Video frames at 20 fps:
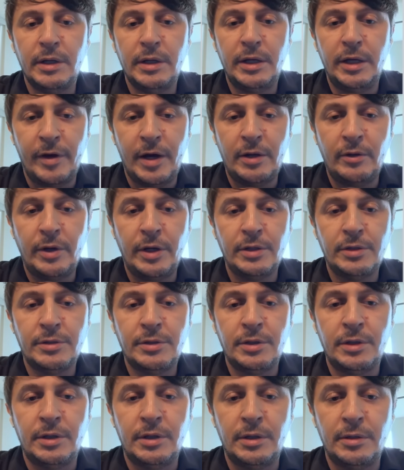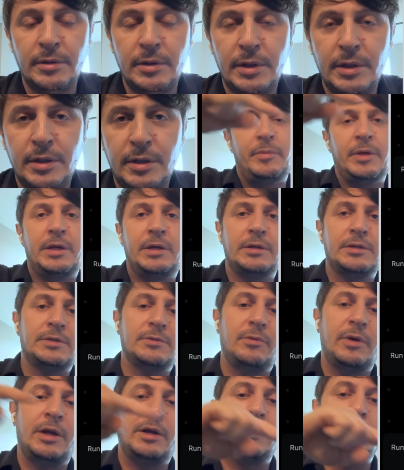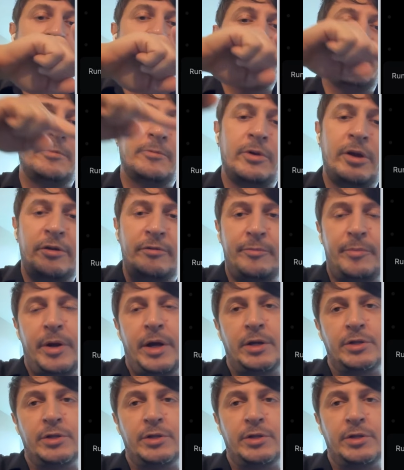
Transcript: evaluator. And because we are in the same graph